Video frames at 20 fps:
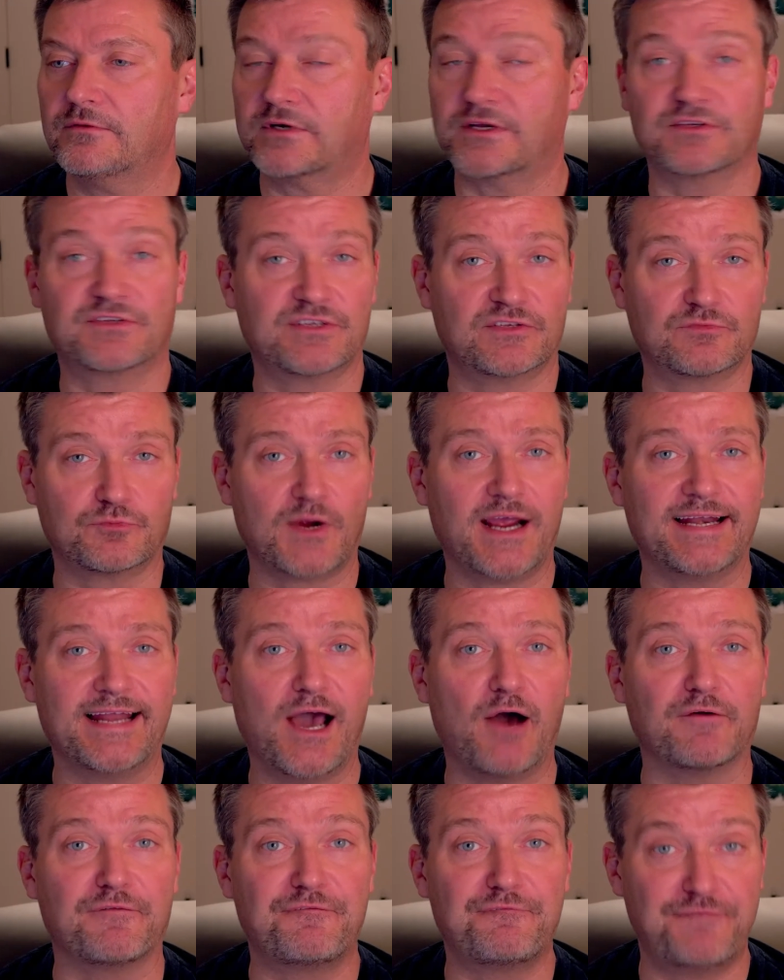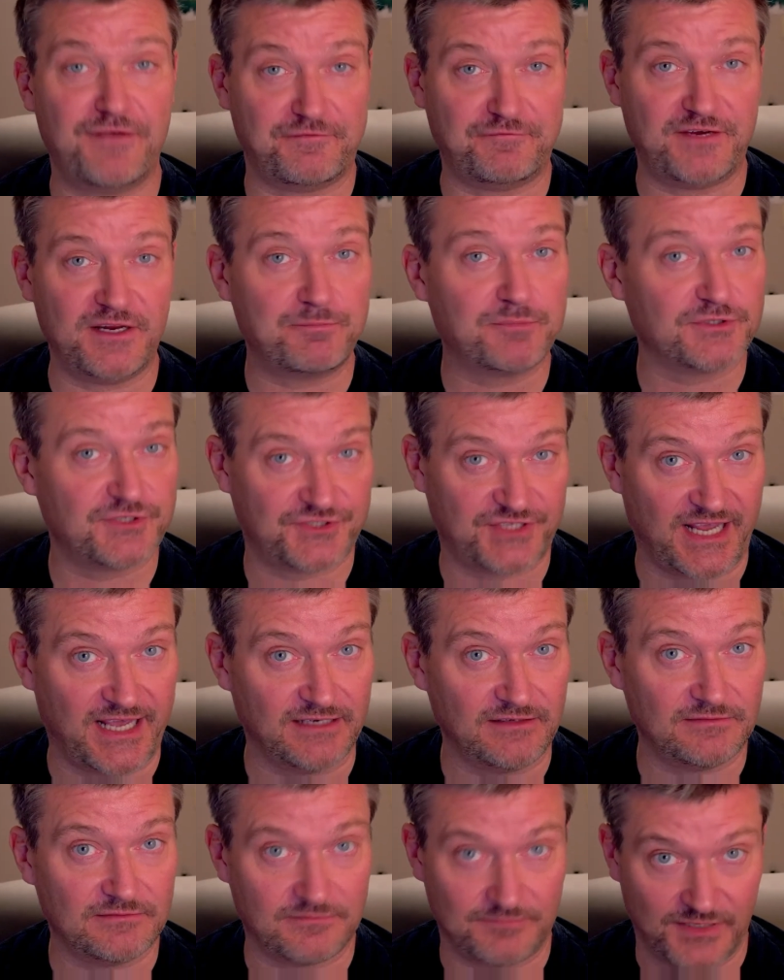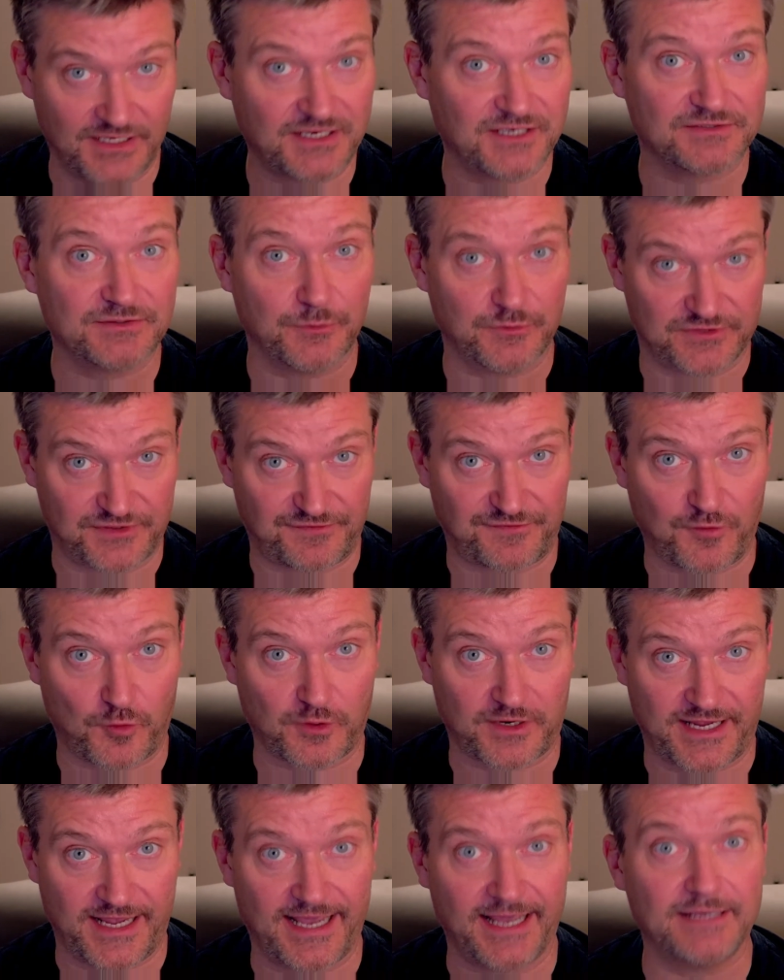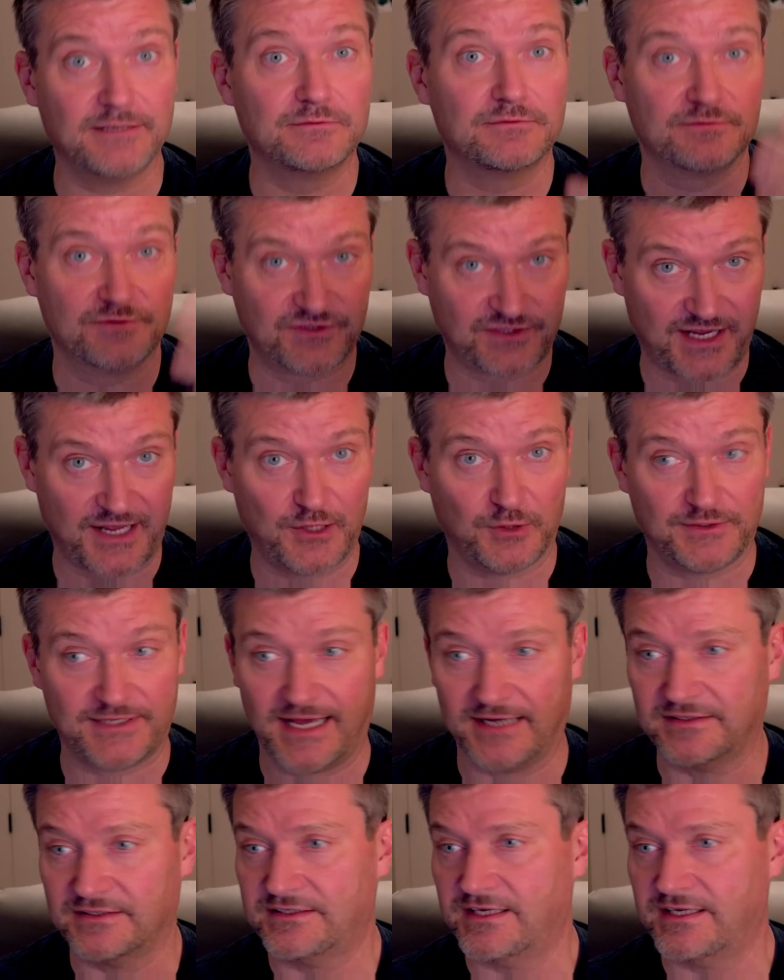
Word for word: because it's right now at 50% because it was a 4K scaled down to